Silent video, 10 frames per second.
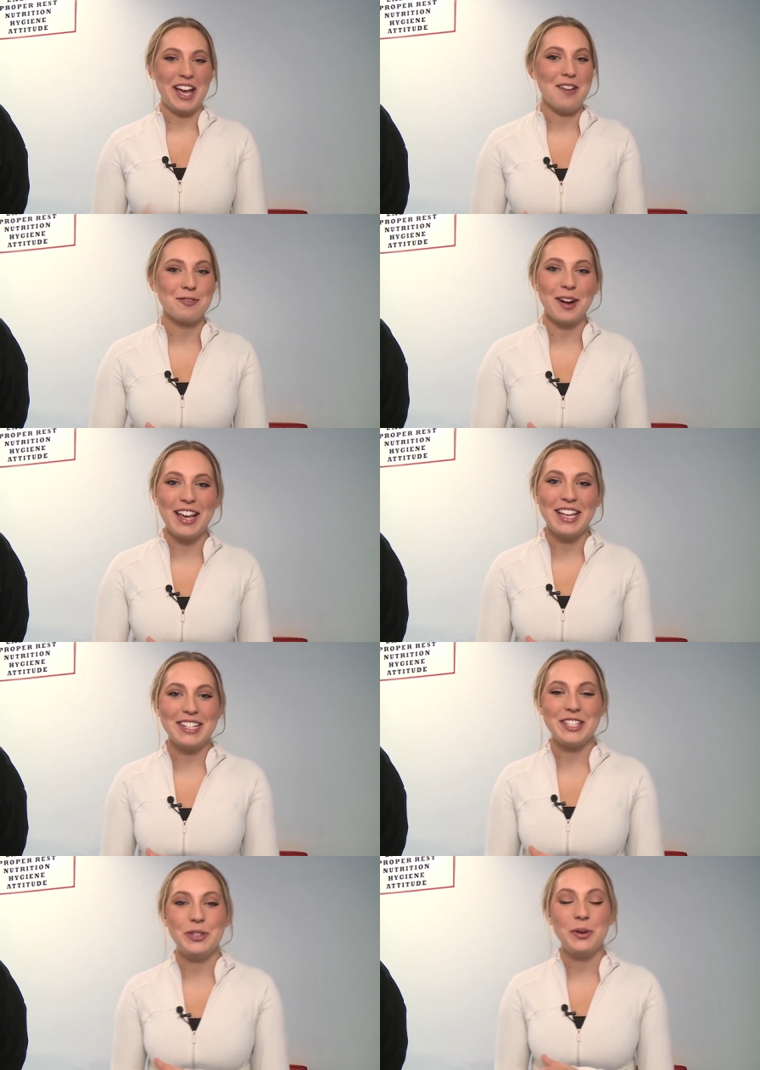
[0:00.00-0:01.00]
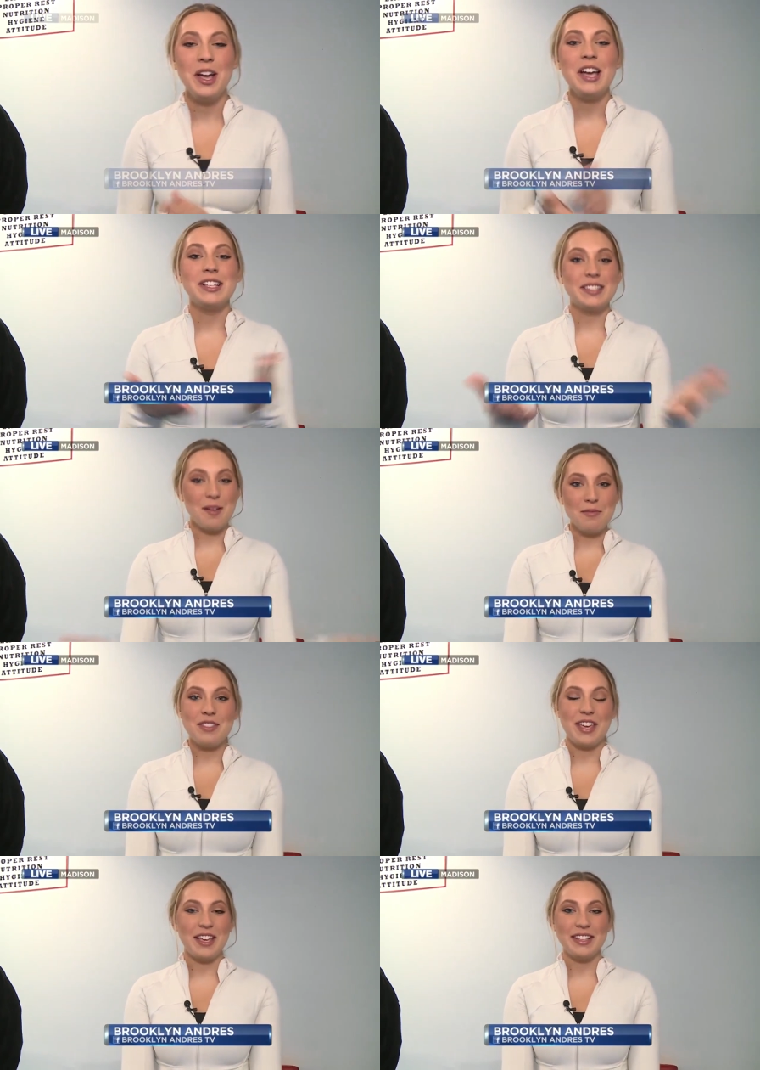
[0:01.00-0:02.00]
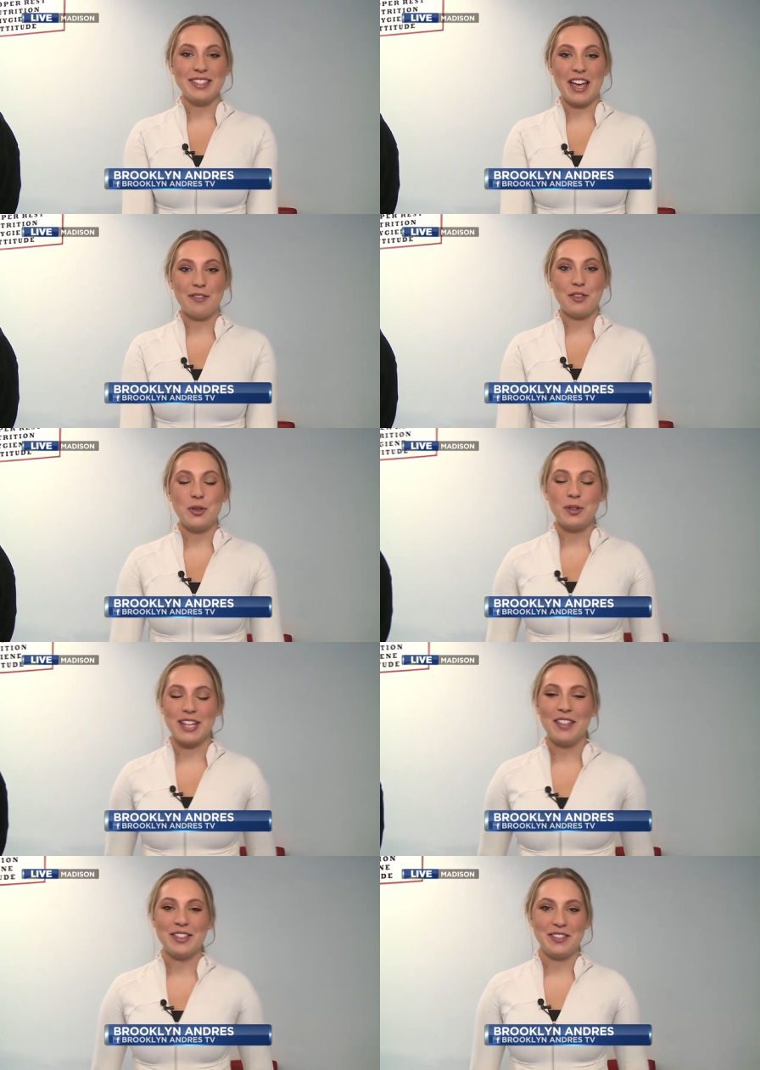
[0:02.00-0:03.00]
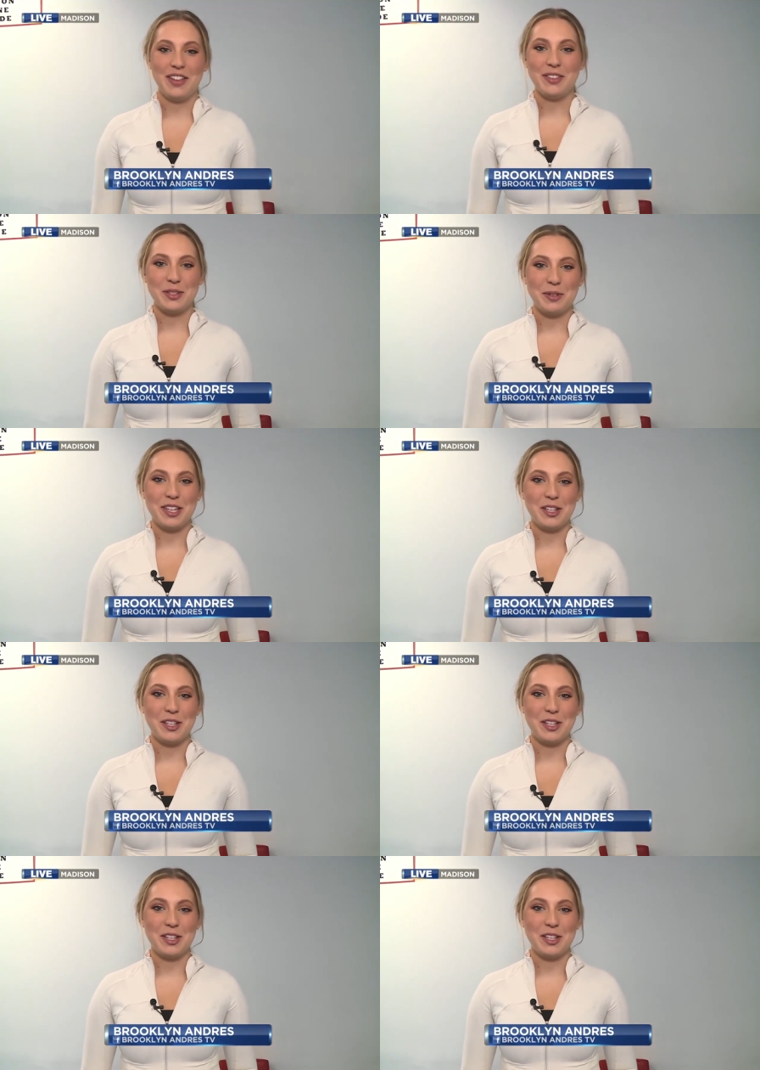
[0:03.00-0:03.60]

dive right into some things that if you attend this event this weekend,